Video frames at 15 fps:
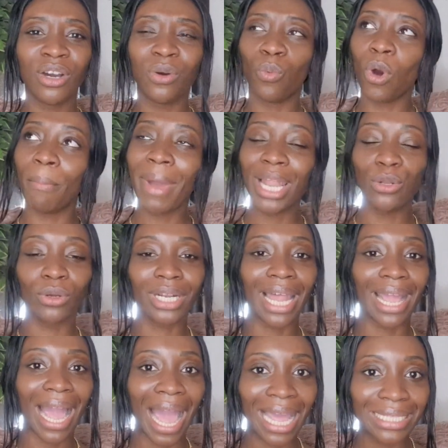what might look
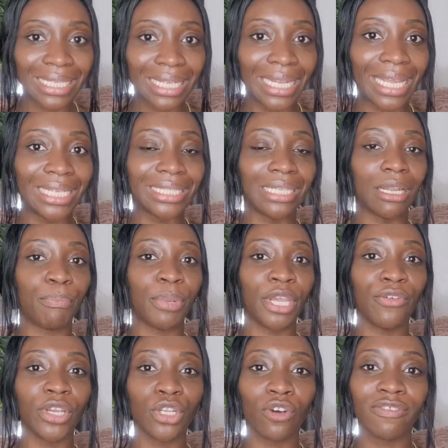like isolation, a
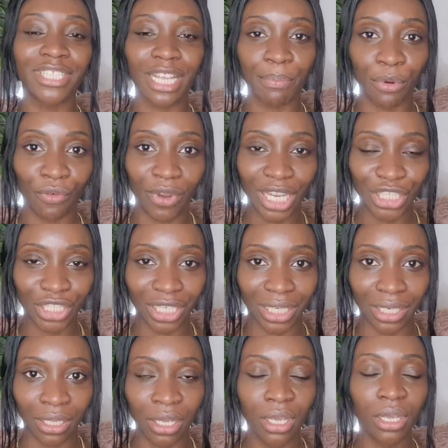period of
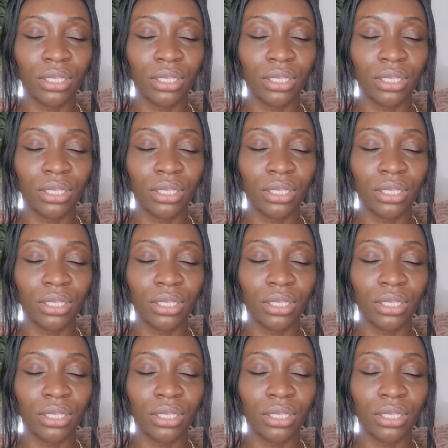separation.